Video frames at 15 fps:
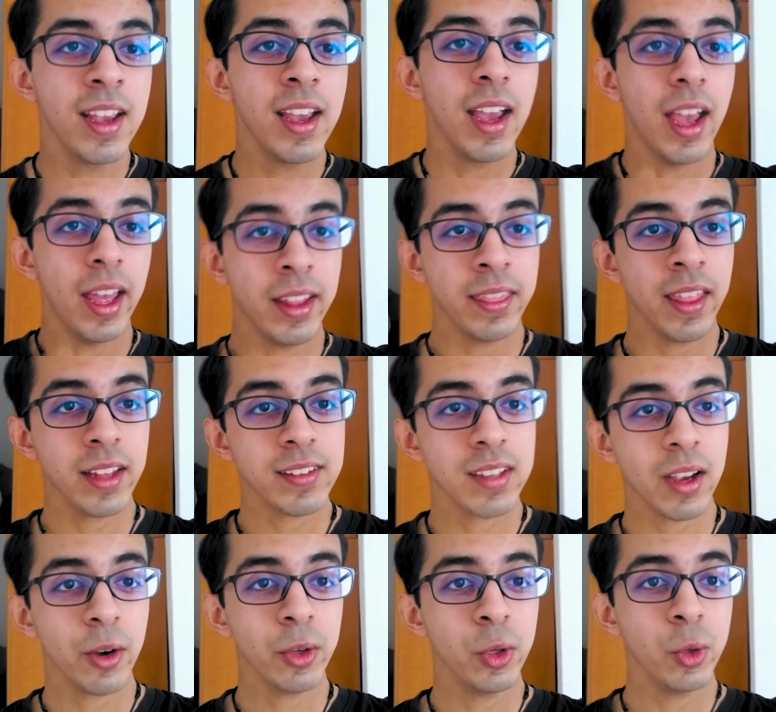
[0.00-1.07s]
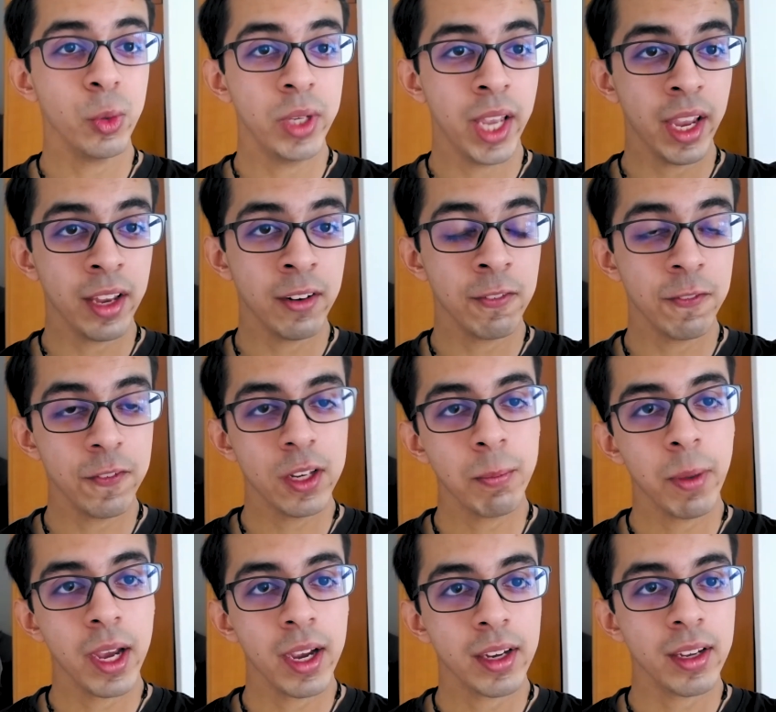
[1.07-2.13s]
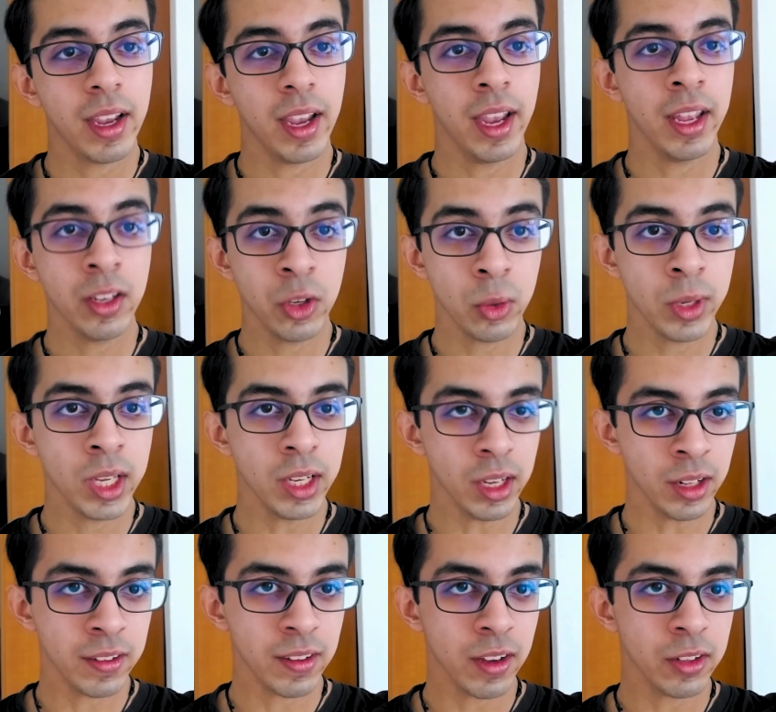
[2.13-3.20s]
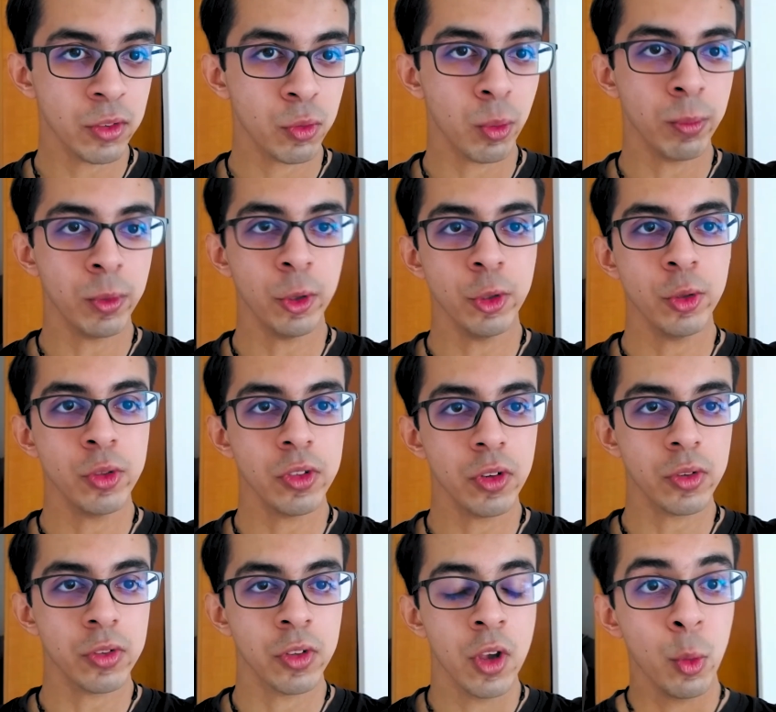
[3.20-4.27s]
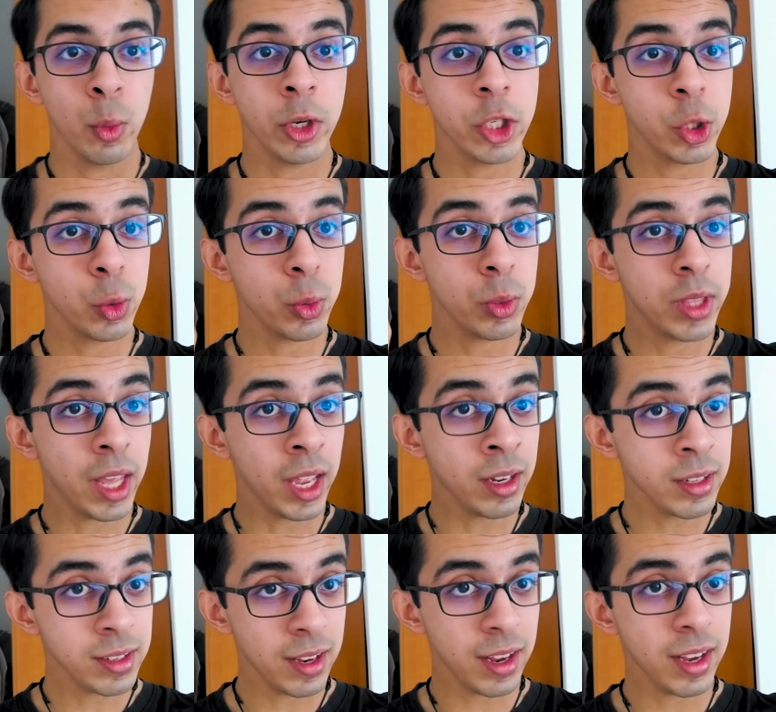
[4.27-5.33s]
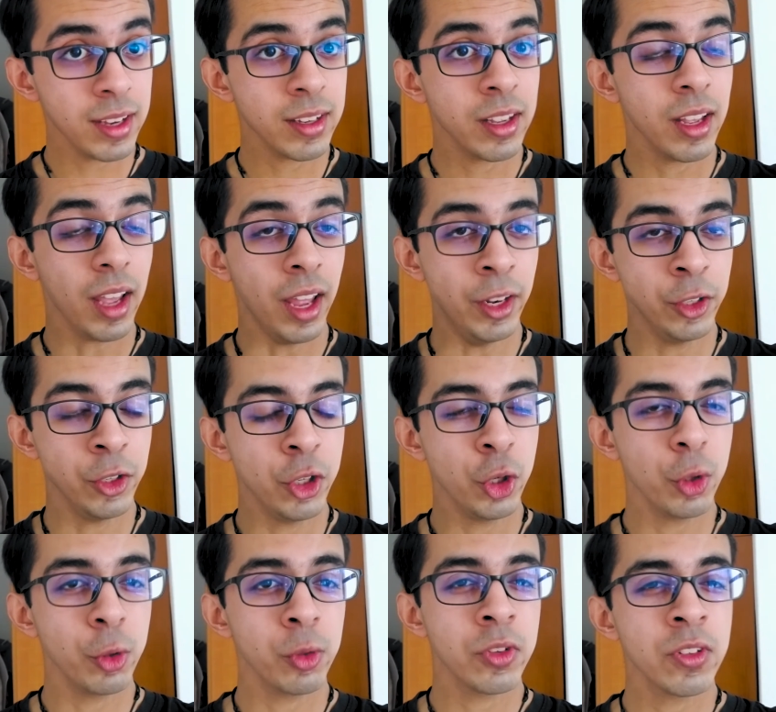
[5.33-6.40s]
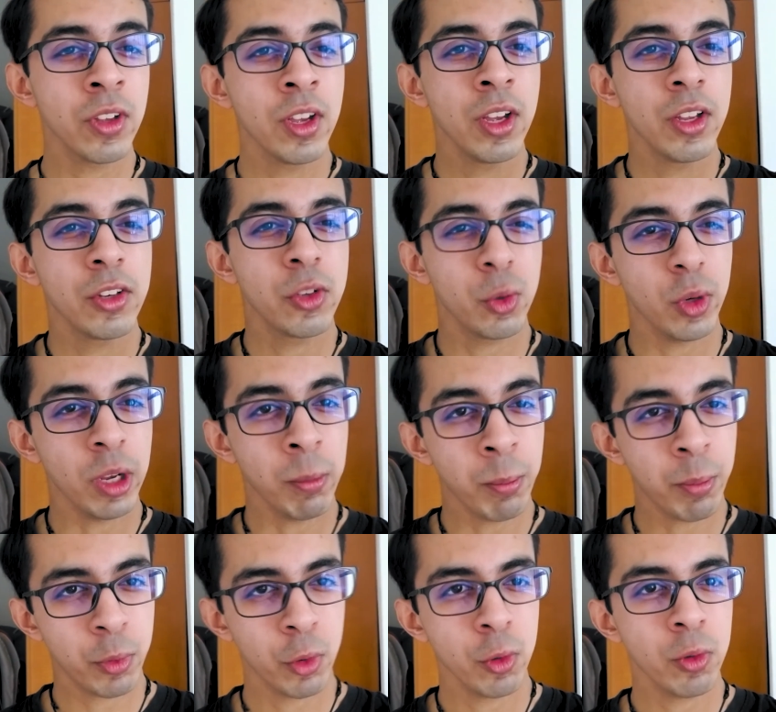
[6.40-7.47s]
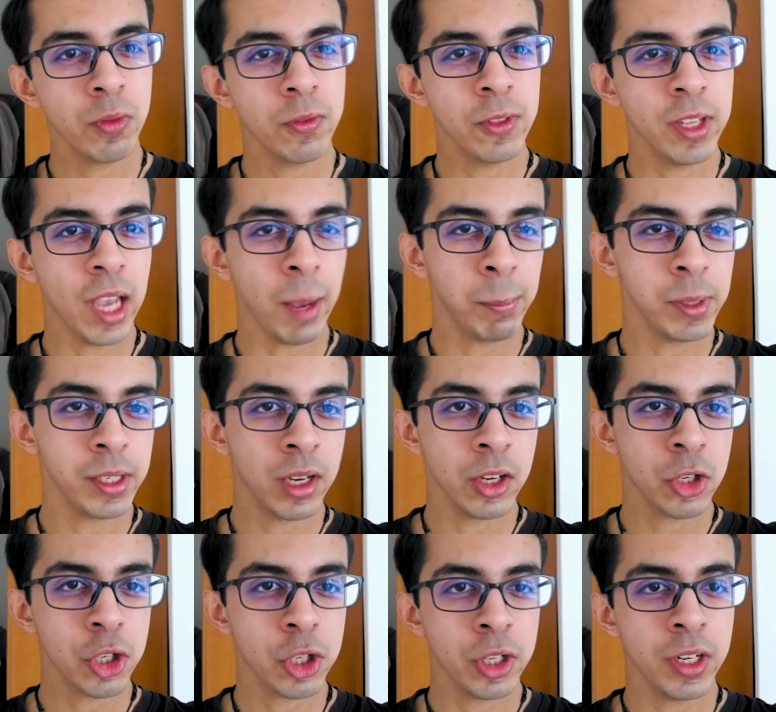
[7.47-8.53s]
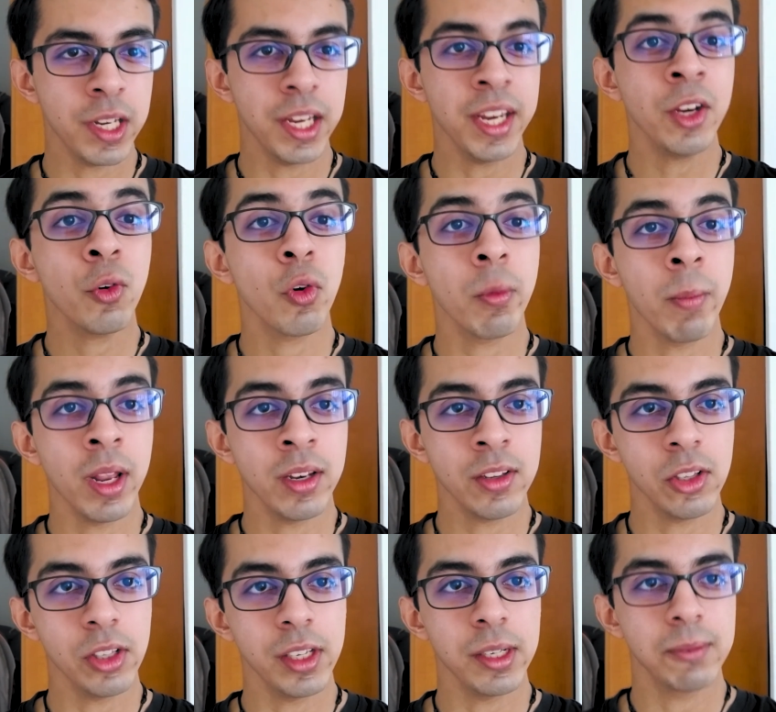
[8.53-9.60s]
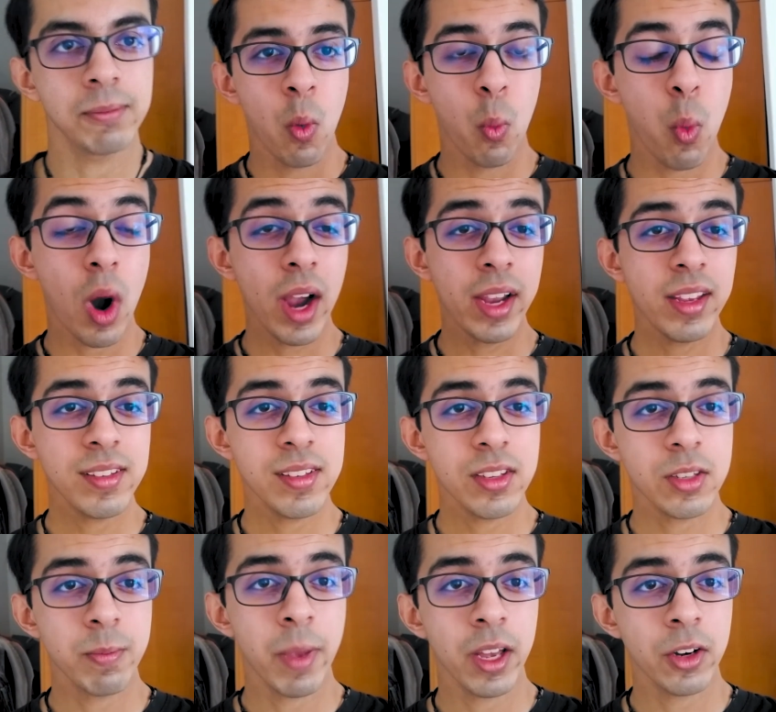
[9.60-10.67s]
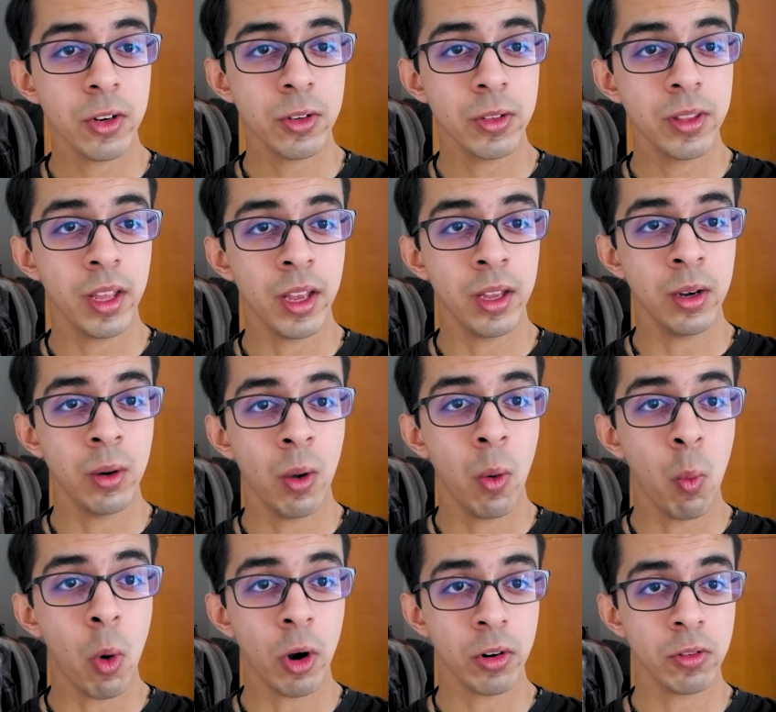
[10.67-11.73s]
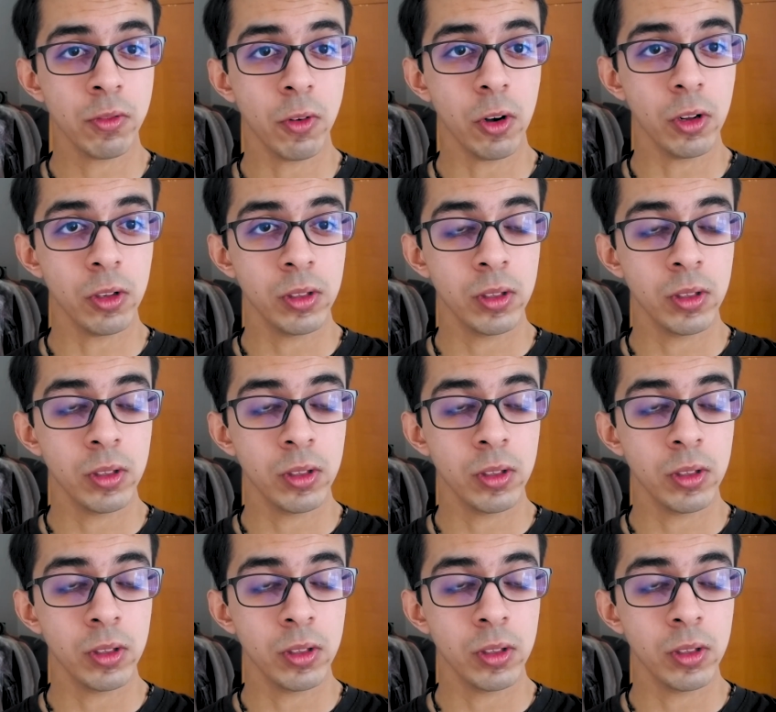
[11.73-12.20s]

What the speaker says: and that's how you gain feedback and unique insights from your users, which you then take and use to improve the application incrementally. Why is this better than waterfall?